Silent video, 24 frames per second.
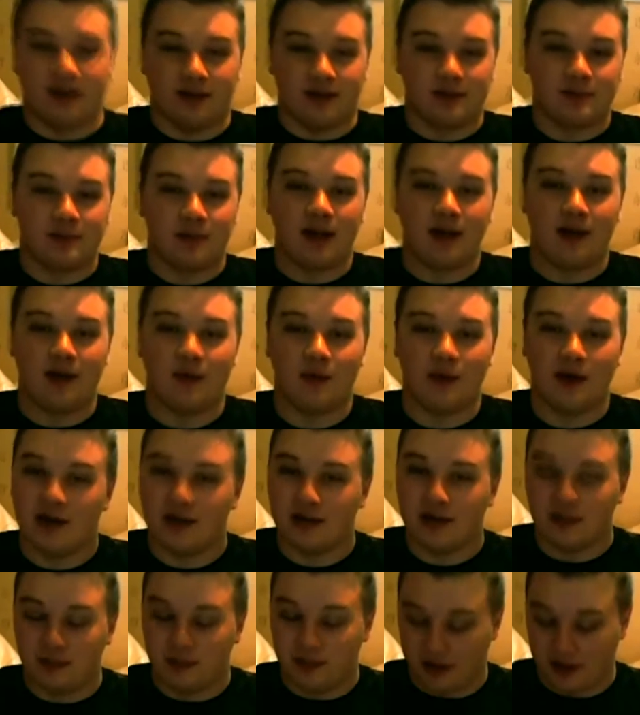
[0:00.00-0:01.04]
I was mainly
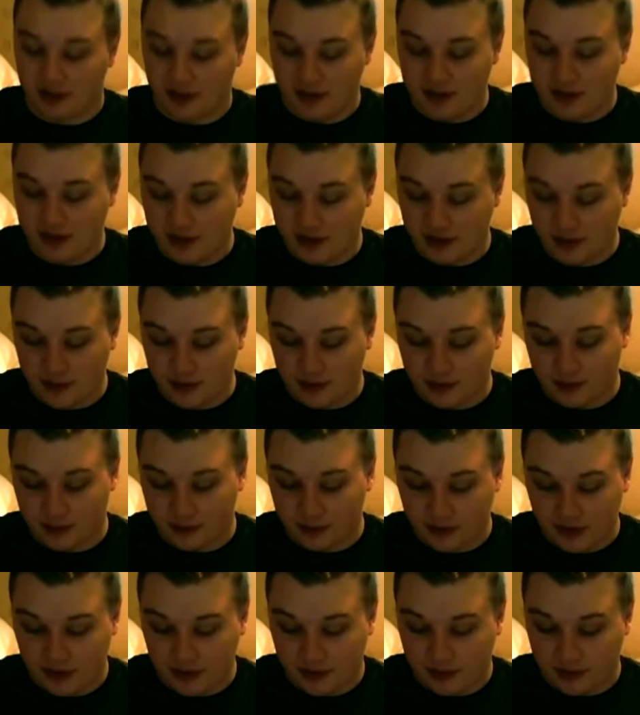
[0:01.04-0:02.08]
working, but it was still
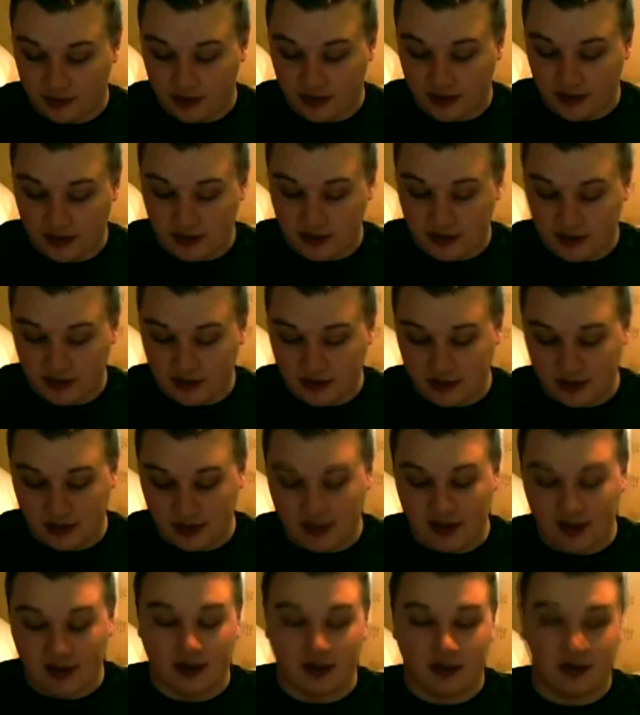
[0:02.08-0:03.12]
pretty good.
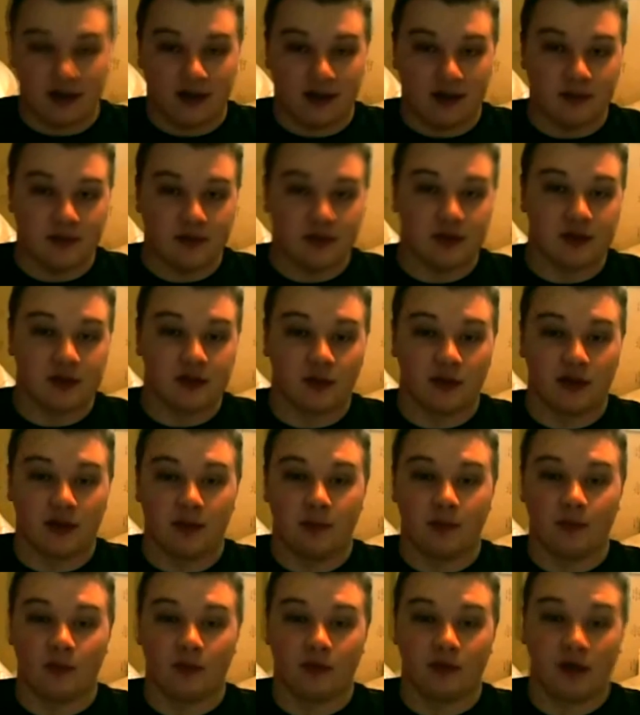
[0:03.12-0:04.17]
So I just
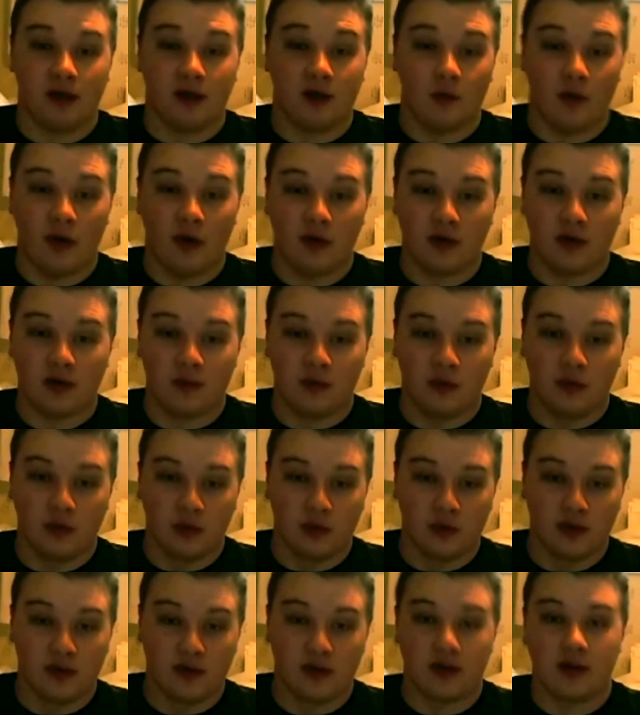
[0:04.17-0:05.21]
want to, welcome
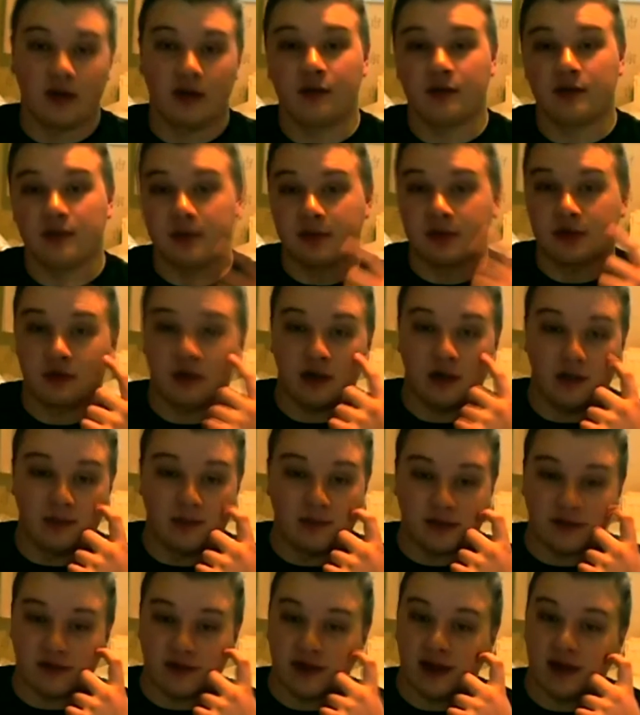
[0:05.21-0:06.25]
all of the new
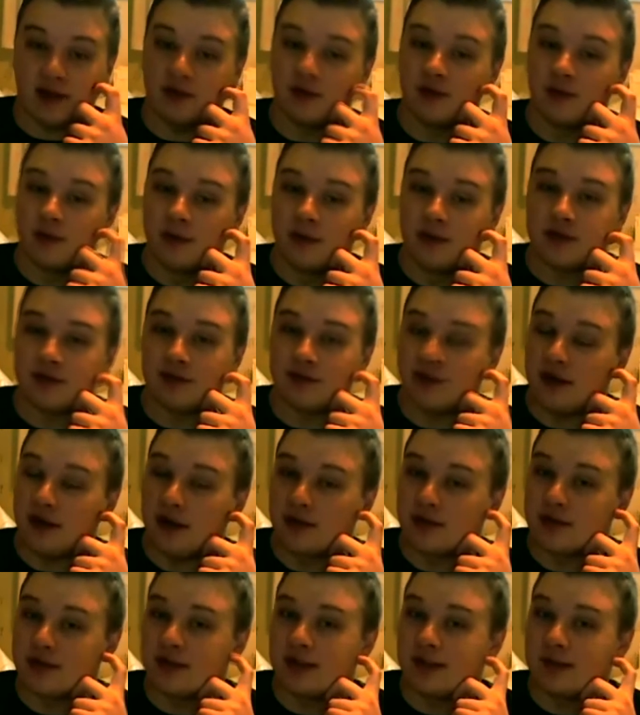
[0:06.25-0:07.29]
subscribers. I've had almost
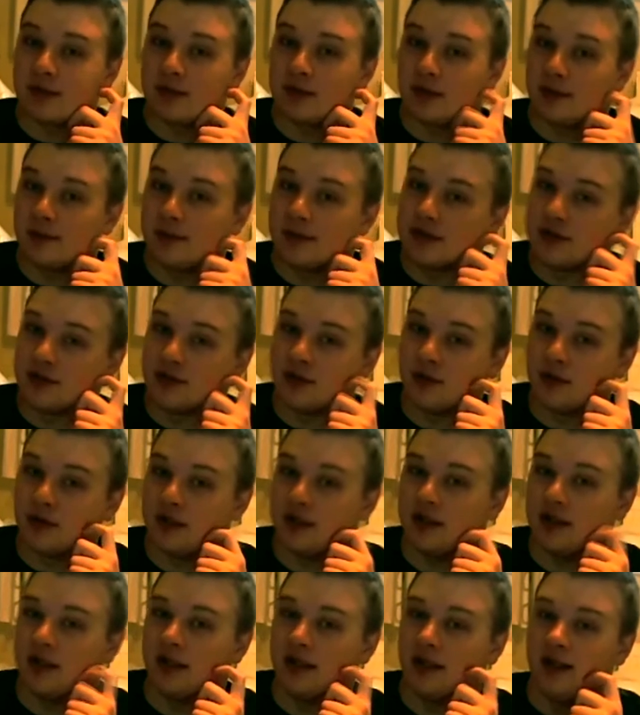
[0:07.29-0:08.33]
1,000 subscribers
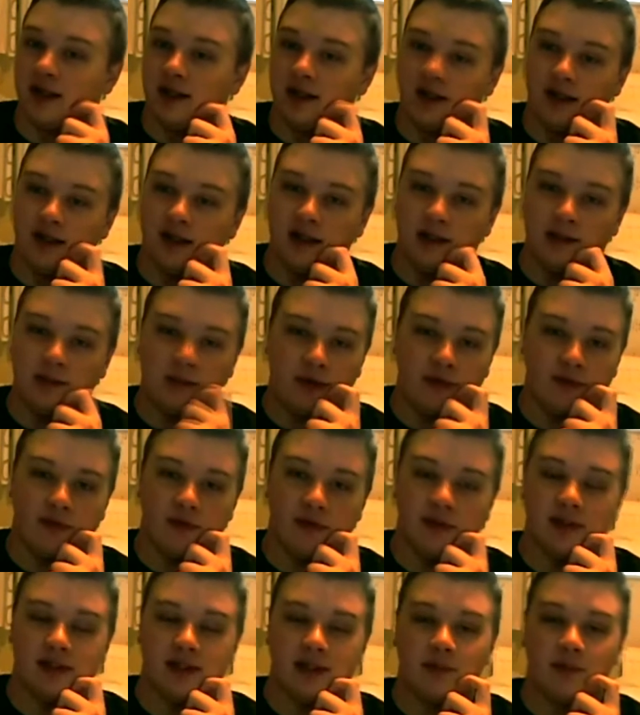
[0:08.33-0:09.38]
join in the month of
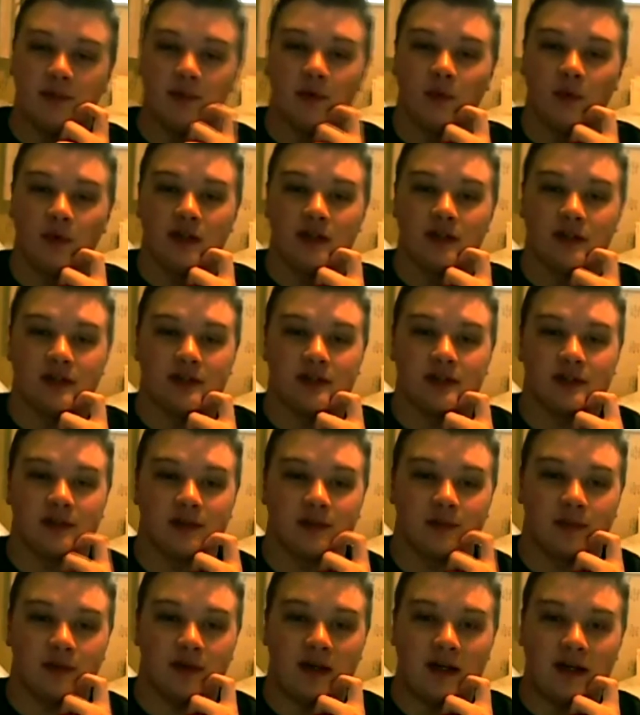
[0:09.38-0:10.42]
December, which is
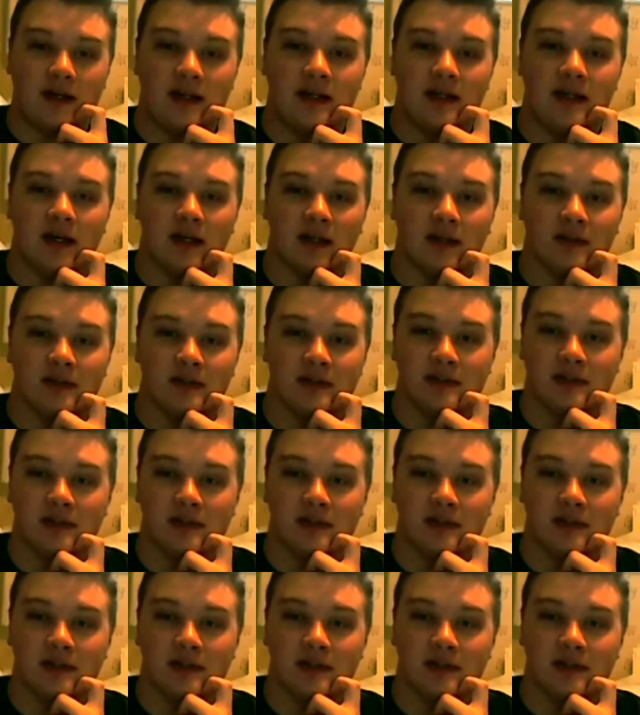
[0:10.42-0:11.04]
completely nuts.